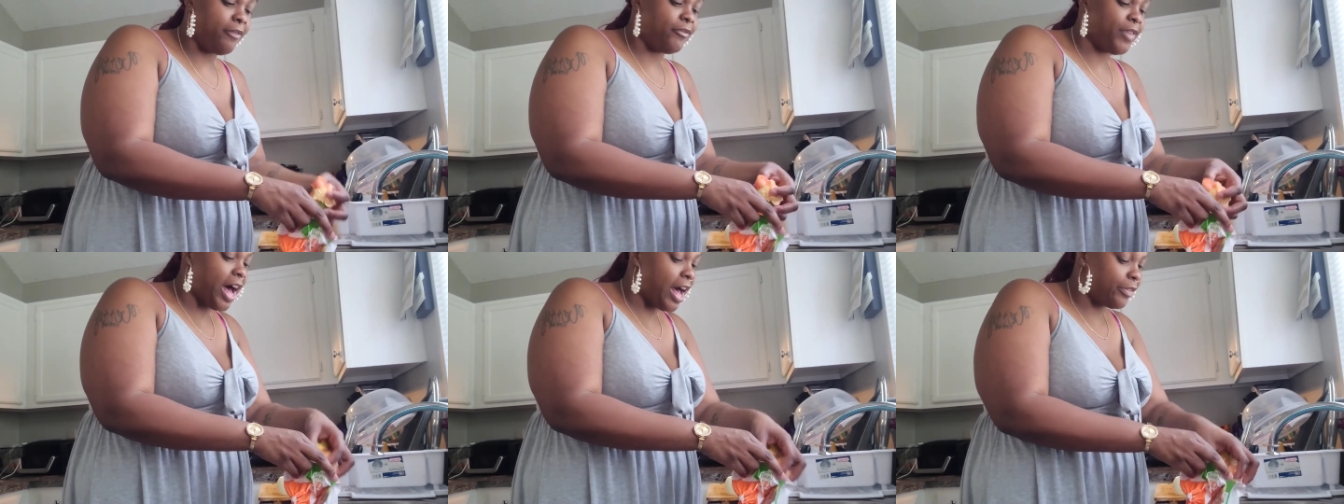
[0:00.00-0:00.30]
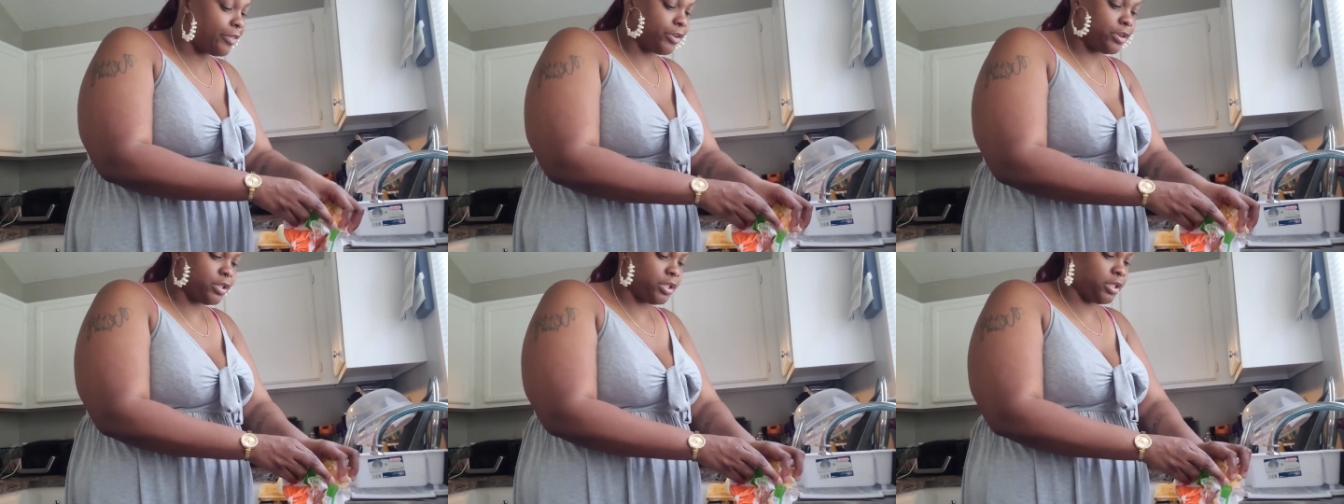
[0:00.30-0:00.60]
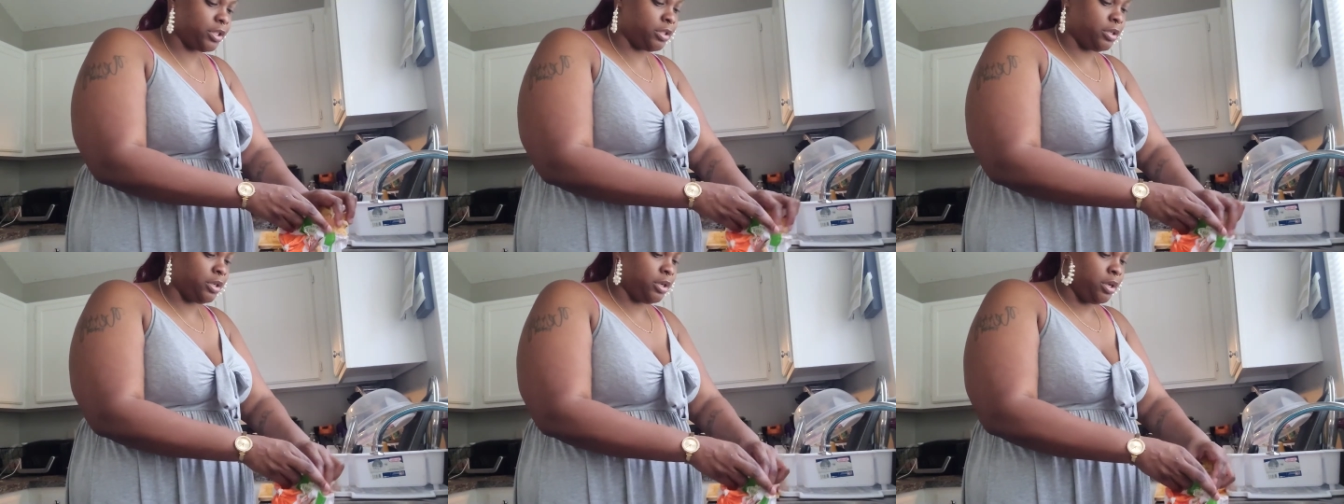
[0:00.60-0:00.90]
fathers.
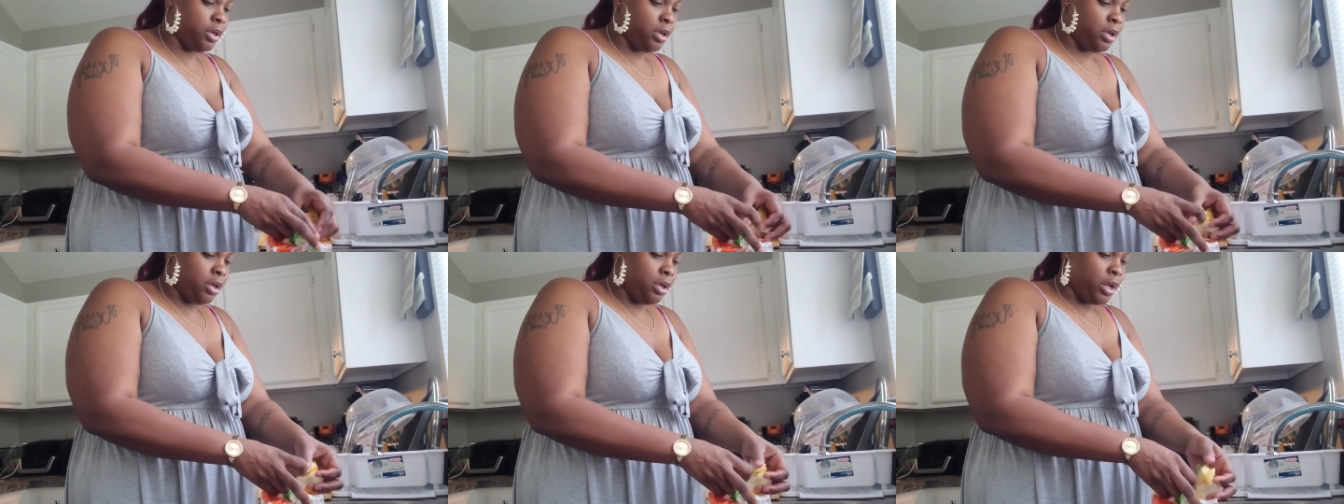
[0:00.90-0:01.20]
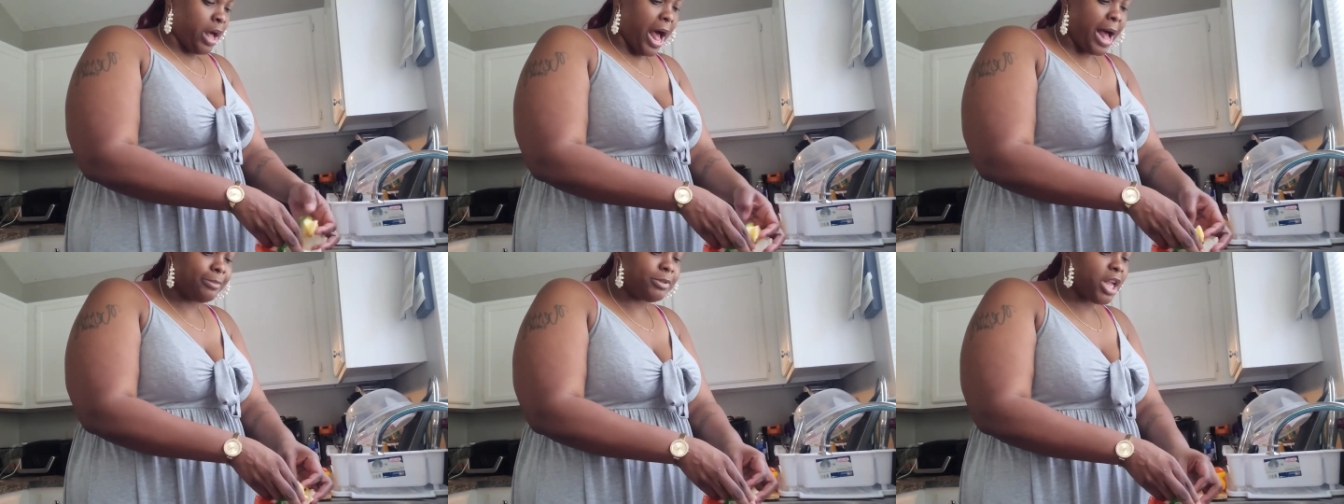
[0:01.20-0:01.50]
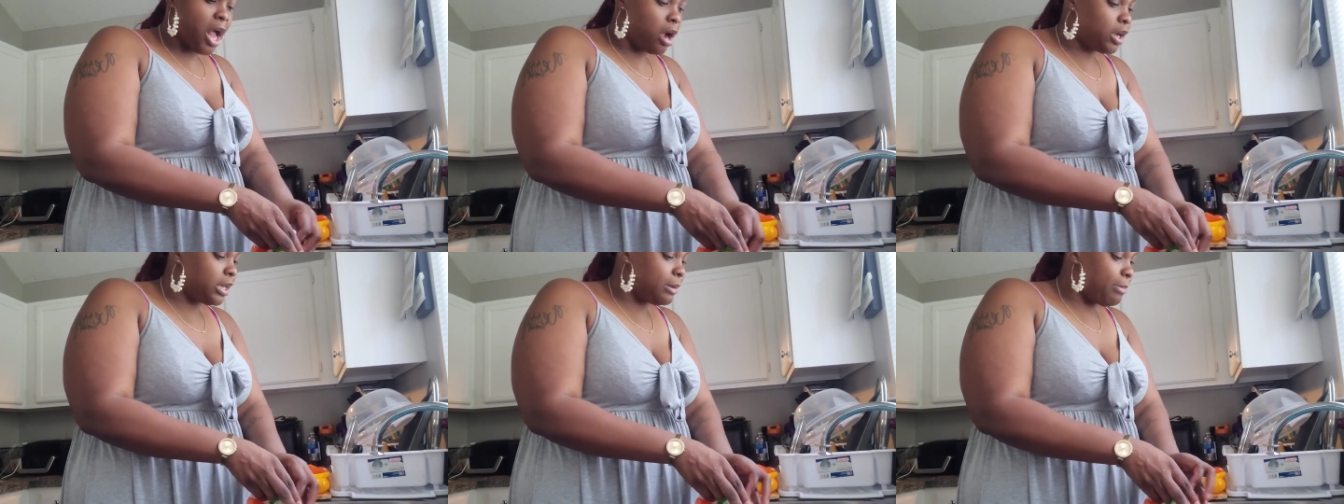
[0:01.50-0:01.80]
I'm
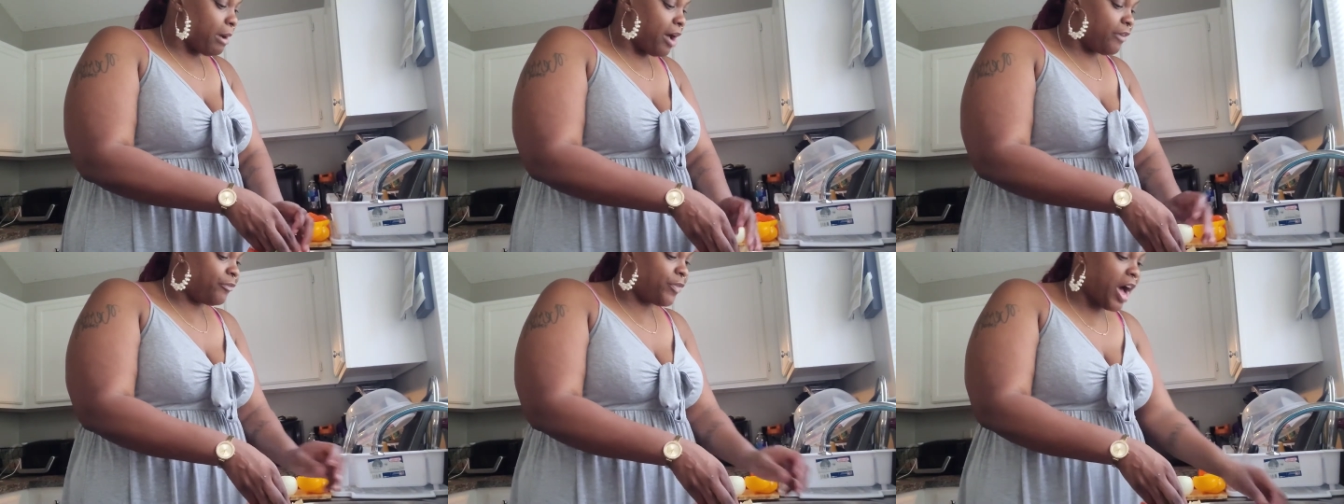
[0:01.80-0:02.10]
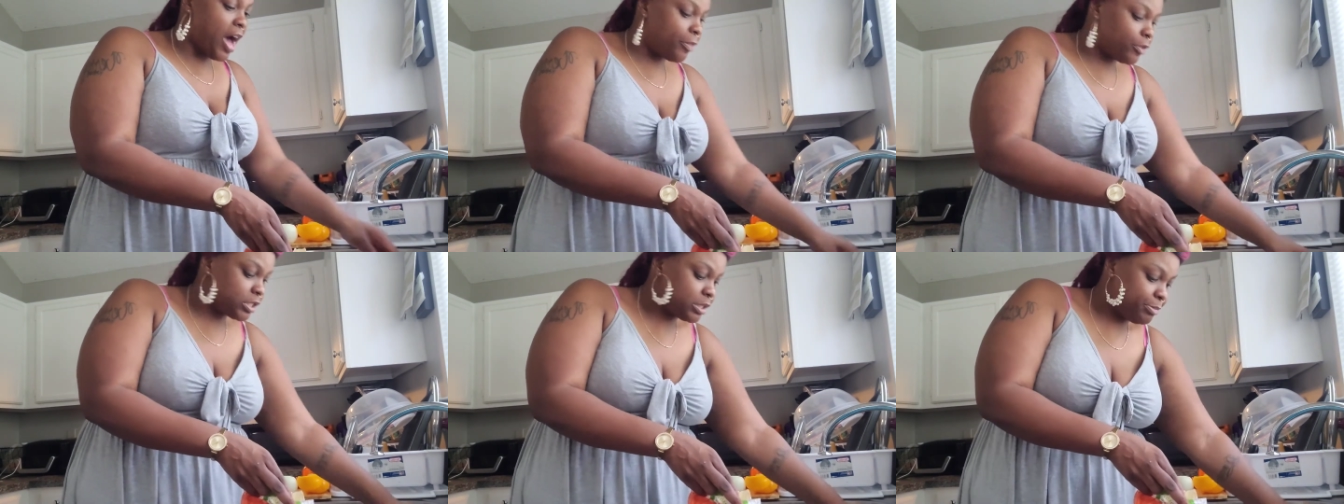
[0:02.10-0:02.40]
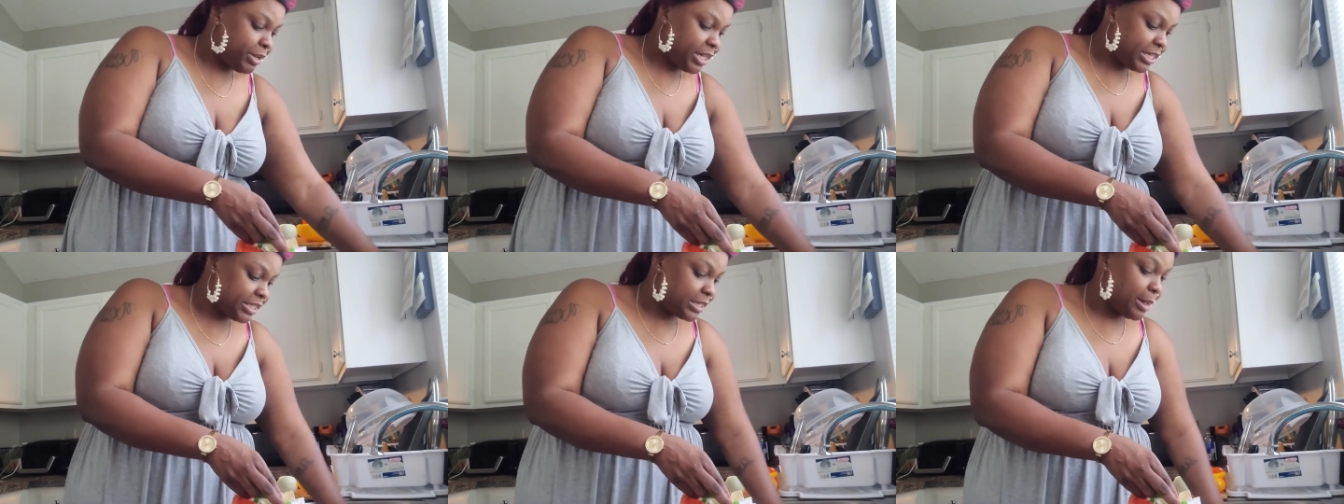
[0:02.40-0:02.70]
talking about fathers, because the